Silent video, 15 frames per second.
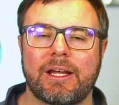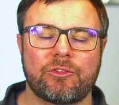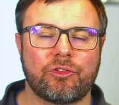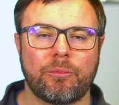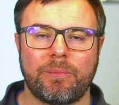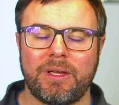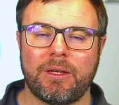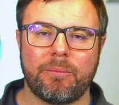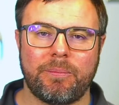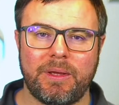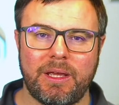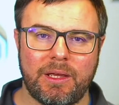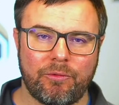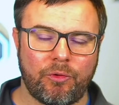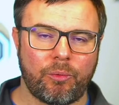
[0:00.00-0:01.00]
your
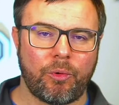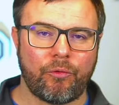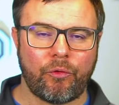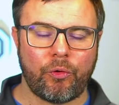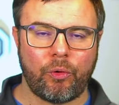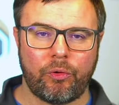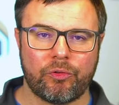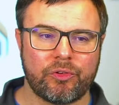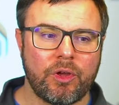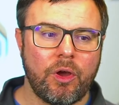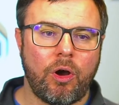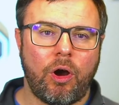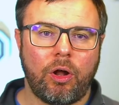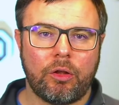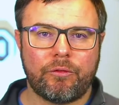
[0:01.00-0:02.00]
B2B for referrals,
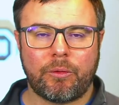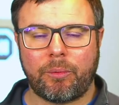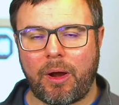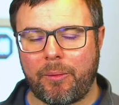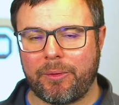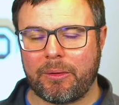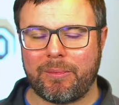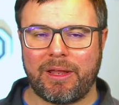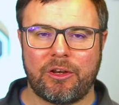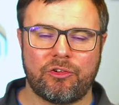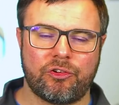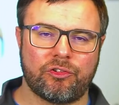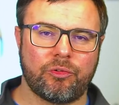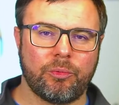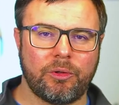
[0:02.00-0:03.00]
all of your property
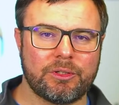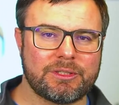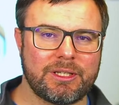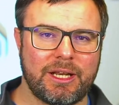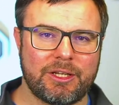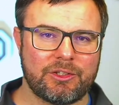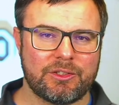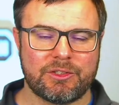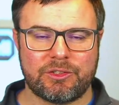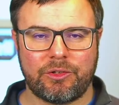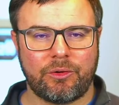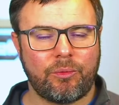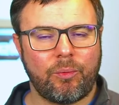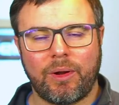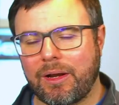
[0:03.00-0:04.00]
managers, your real estate agents,
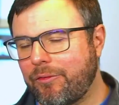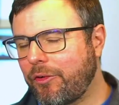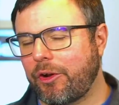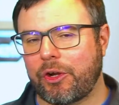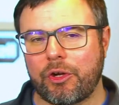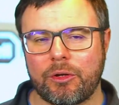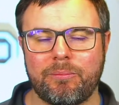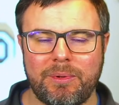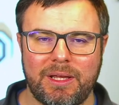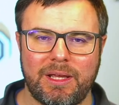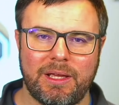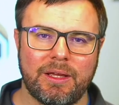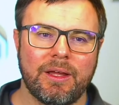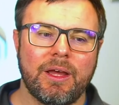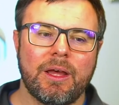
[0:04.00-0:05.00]
your whatever it could
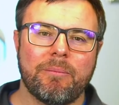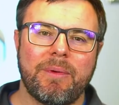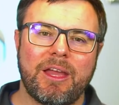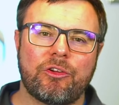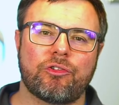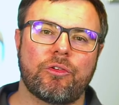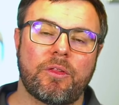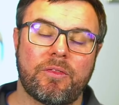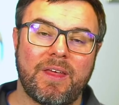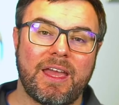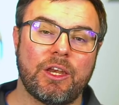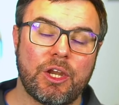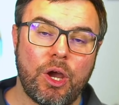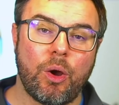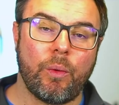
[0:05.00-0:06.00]
be. Make sure that they
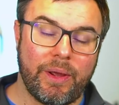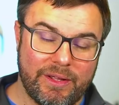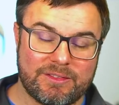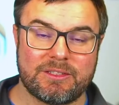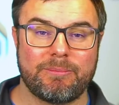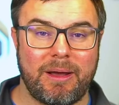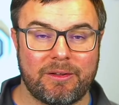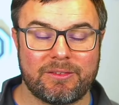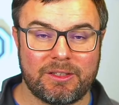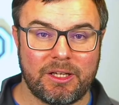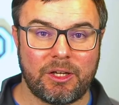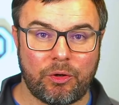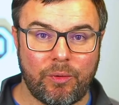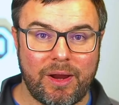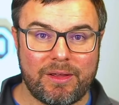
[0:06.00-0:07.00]
know it's about to get
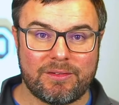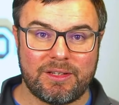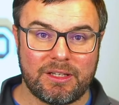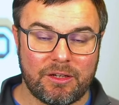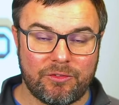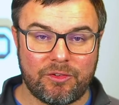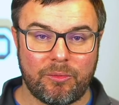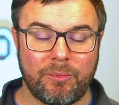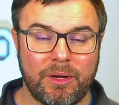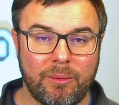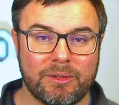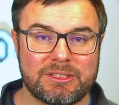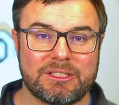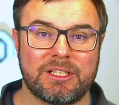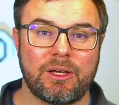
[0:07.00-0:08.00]
crazy. And if somebody
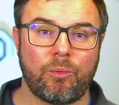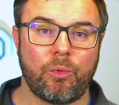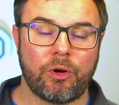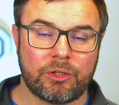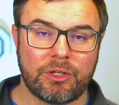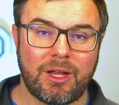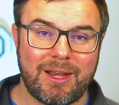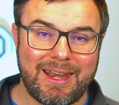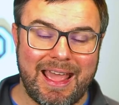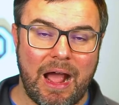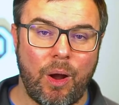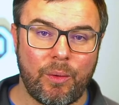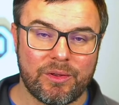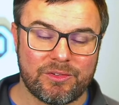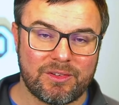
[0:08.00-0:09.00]
wants to get work done,
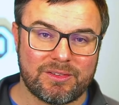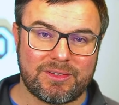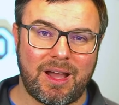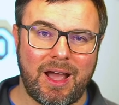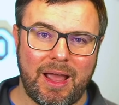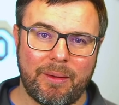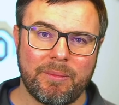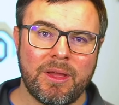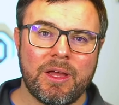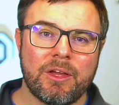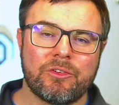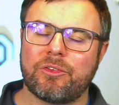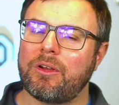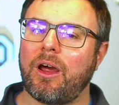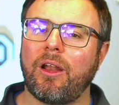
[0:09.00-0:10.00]
now is the time.
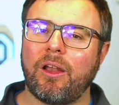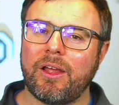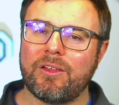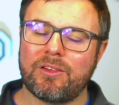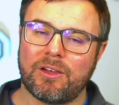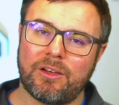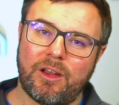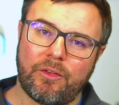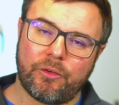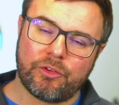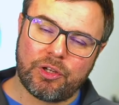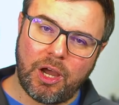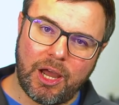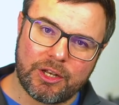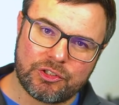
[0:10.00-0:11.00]
So not only is it another
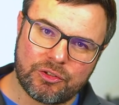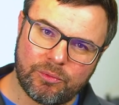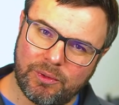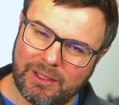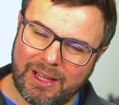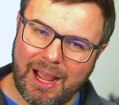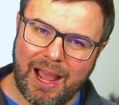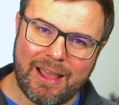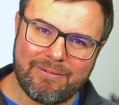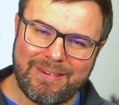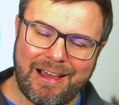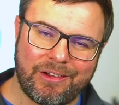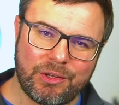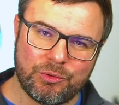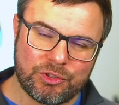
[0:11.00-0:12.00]
touch, a really high
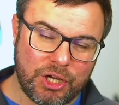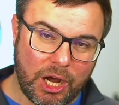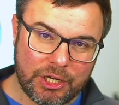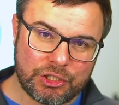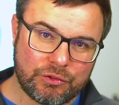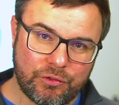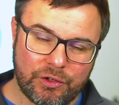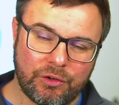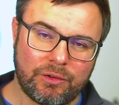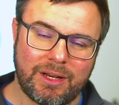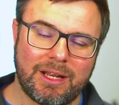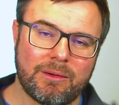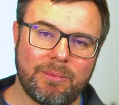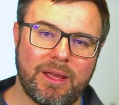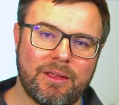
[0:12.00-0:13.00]
value touch for your
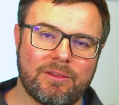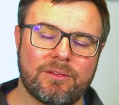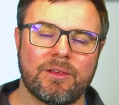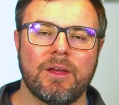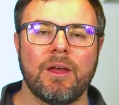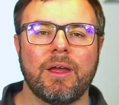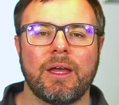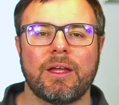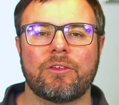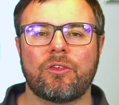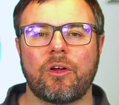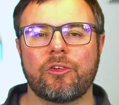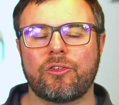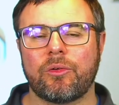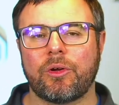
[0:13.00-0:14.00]
database, it's
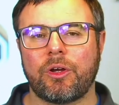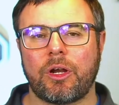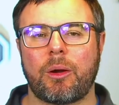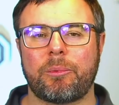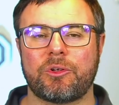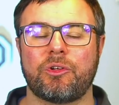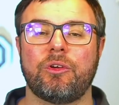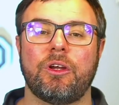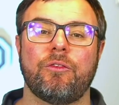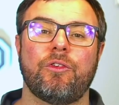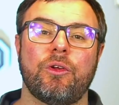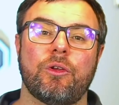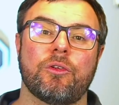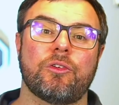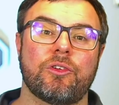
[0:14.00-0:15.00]
also a good opportunity for
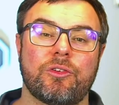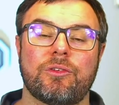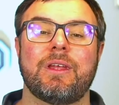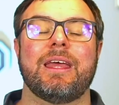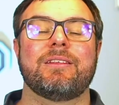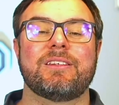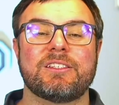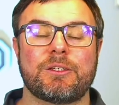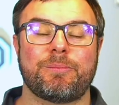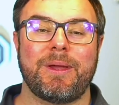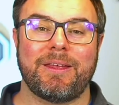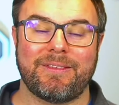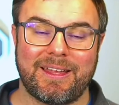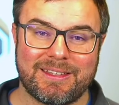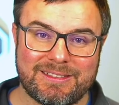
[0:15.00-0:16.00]
you to anticipate
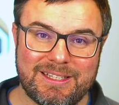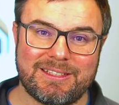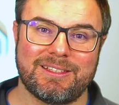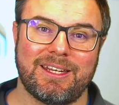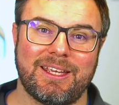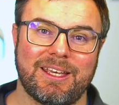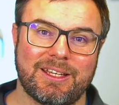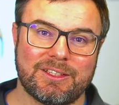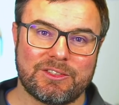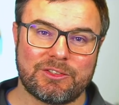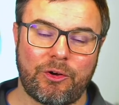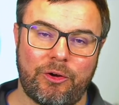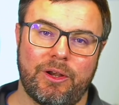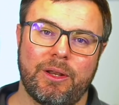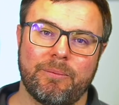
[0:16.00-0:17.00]
that season and get it
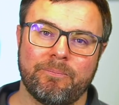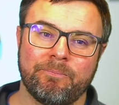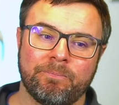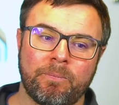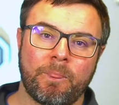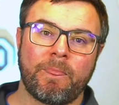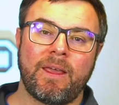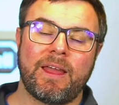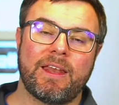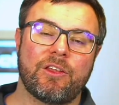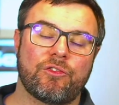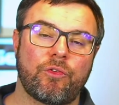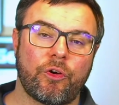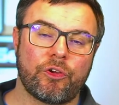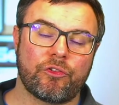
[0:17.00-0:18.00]
started. And as
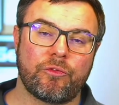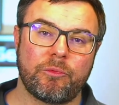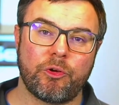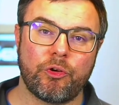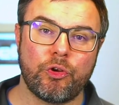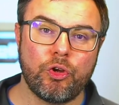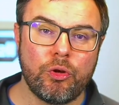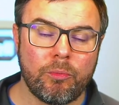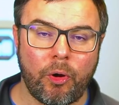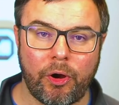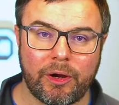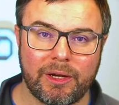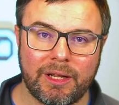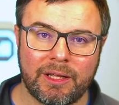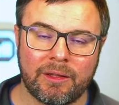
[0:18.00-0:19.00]
far as from your new
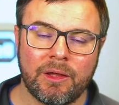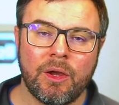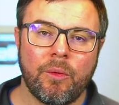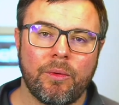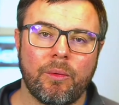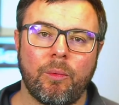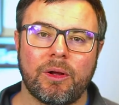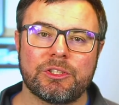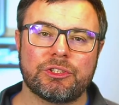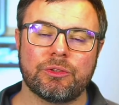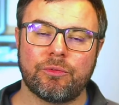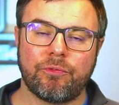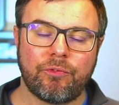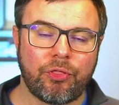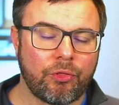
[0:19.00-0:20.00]
marketing, we want to
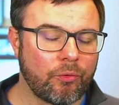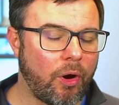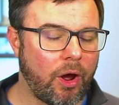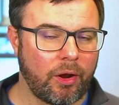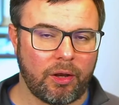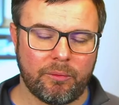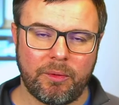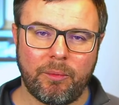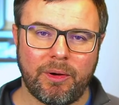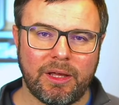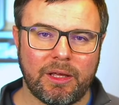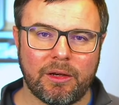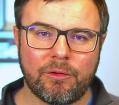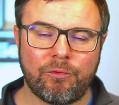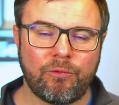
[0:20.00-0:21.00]
throttle it. We want to
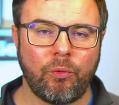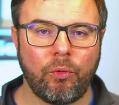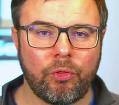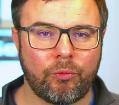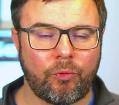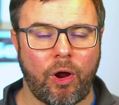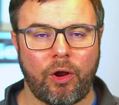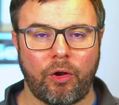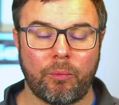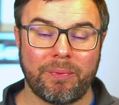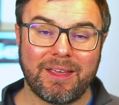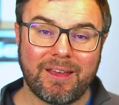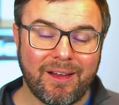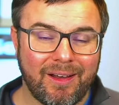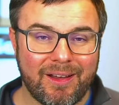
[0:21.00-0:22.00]
get it full throttle
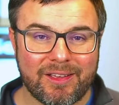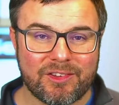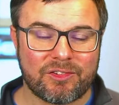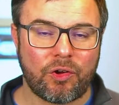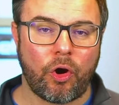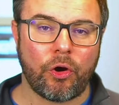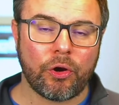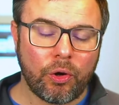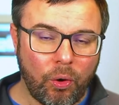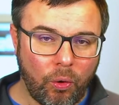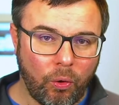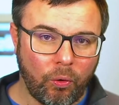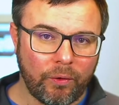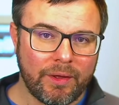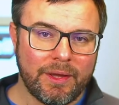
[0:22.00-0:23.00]
because our
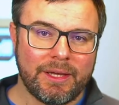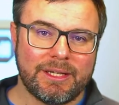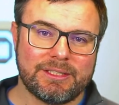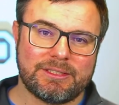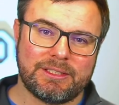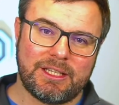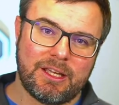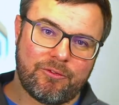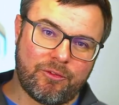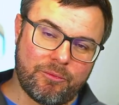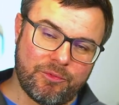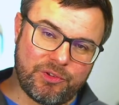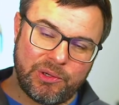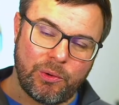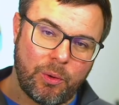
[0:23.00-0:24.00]
goal is to get from
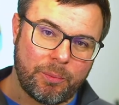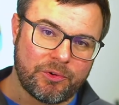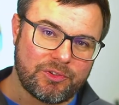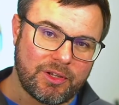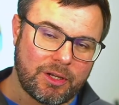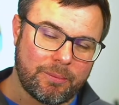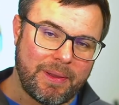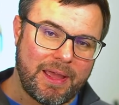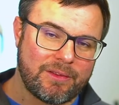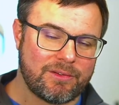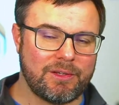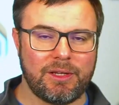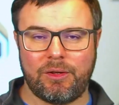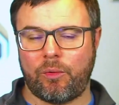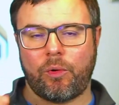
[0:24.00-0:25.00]
0%
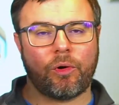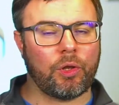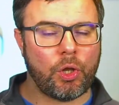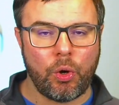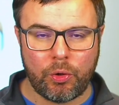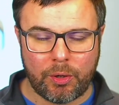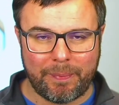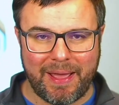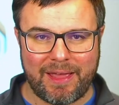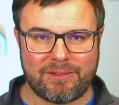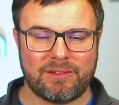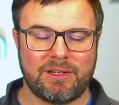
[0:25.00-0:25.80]
capacity or low capacity